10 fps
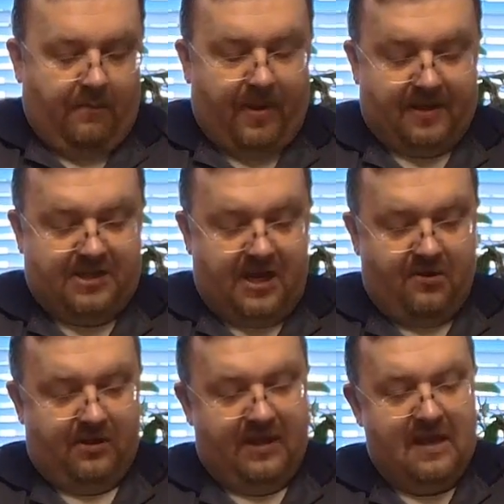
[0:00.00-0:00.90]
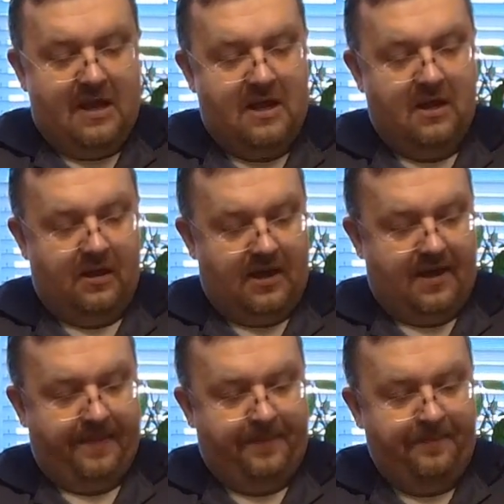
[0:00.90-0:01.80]
But generally,
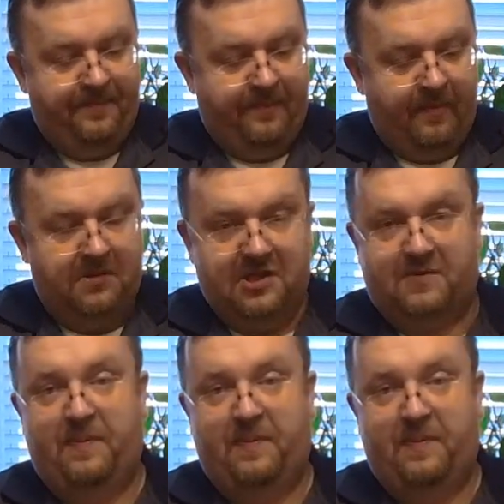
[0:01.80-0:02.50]
the